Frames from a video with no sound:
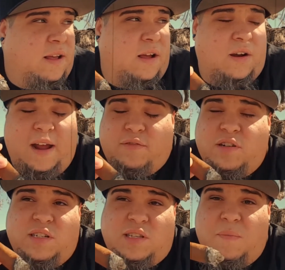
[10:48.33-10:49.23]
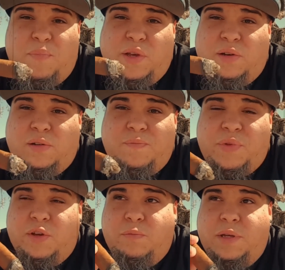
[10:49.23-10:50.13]
or after just a meal,
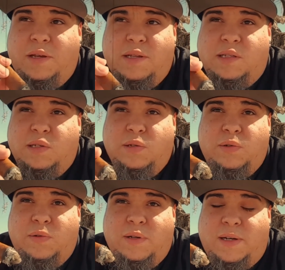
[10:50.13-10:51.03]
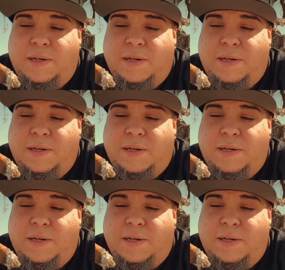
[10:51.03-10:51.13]
it would be good too.